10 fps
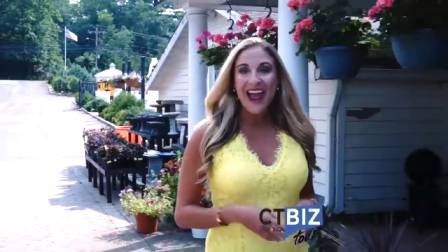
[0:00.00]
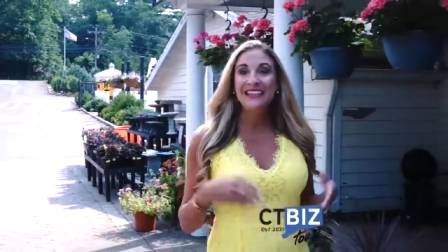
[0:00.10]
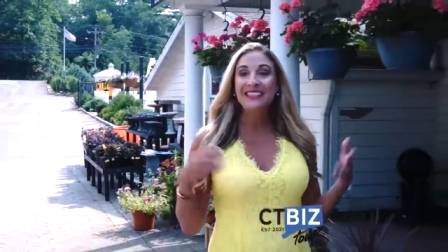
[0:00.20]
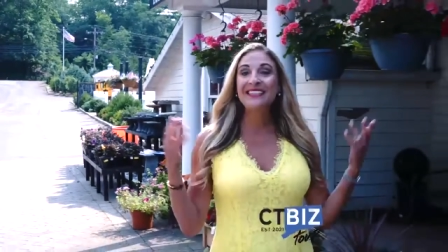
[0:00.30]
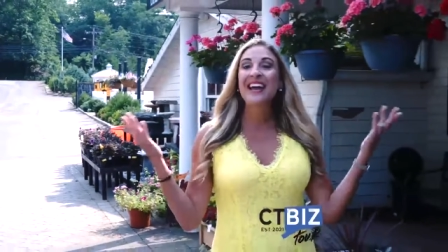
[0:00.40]

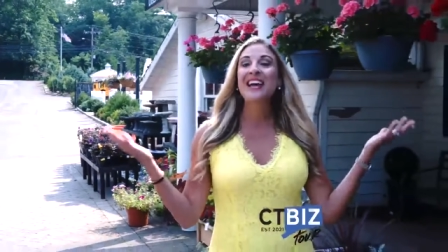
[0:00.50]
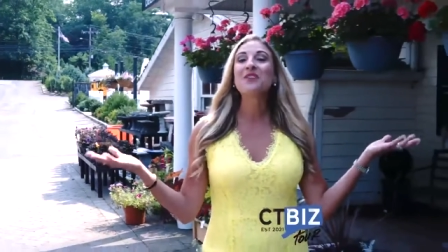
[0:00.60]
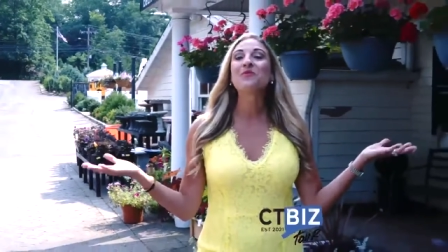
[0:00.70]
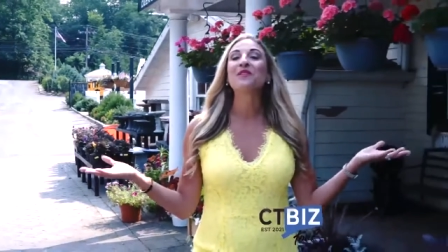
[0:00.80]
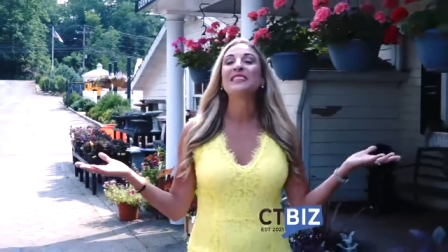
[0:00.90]
and today
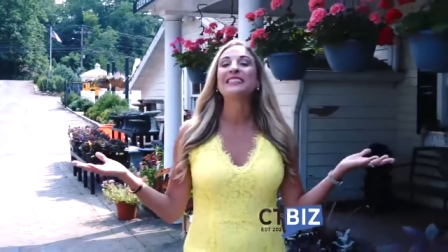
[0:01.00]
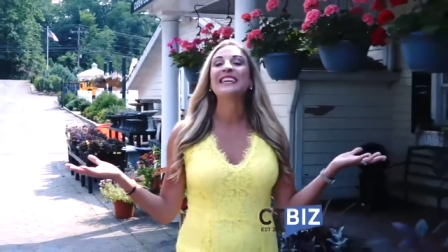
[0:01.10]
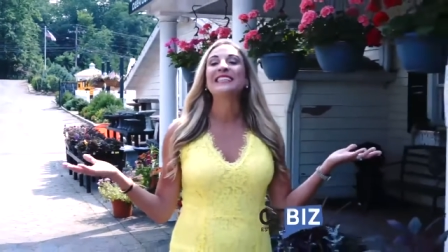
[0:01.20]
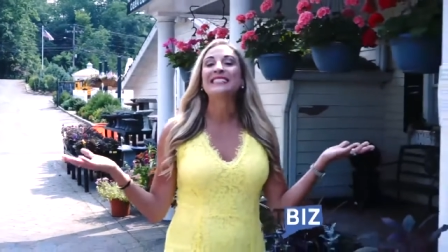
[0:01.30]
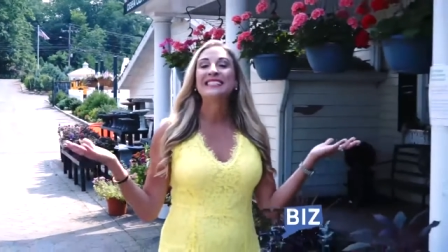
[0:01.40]
we're
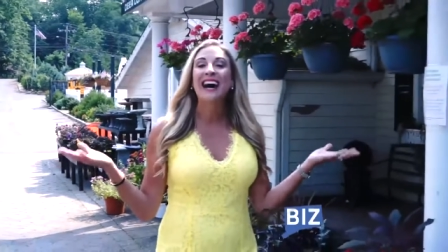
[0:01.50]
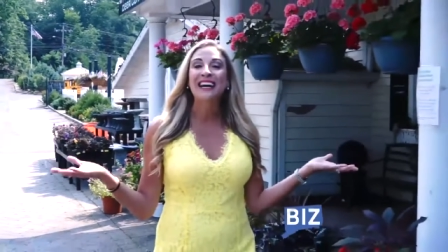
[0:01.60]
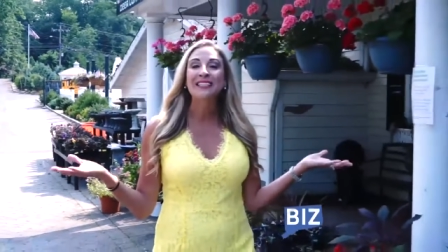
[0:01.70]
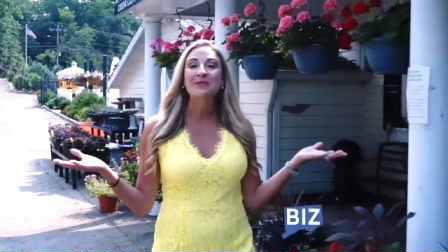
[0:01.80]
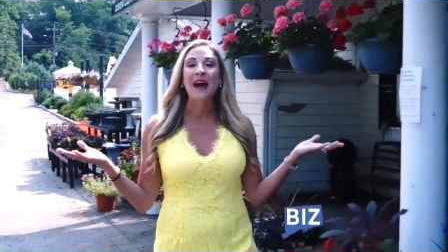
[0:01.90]
visiting
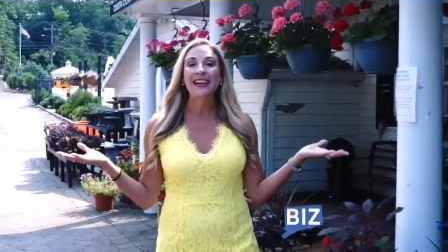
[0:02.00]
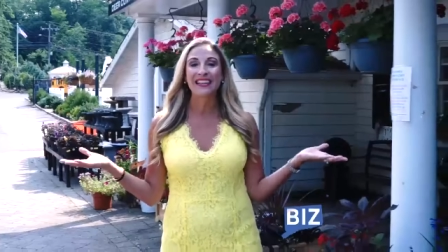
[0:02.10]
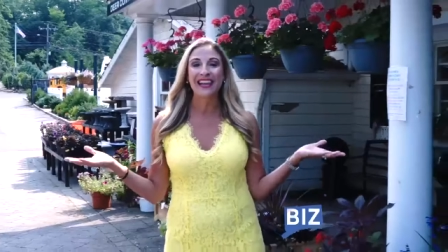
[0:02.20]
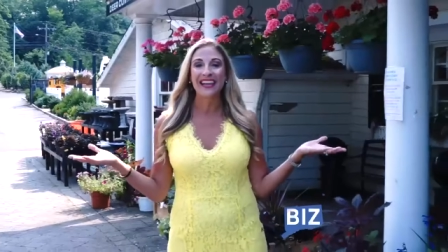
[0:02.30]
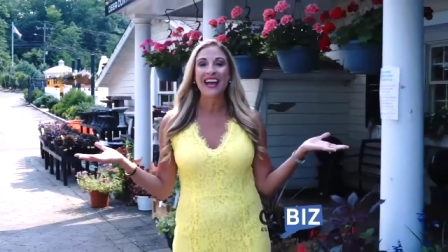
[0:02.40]
Designs by
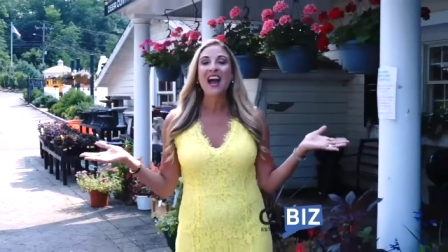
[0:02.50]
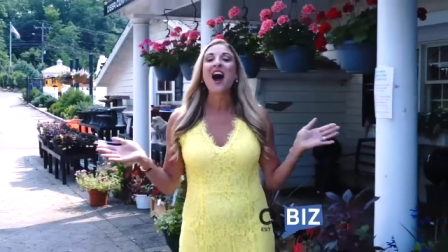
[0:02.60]
Lee,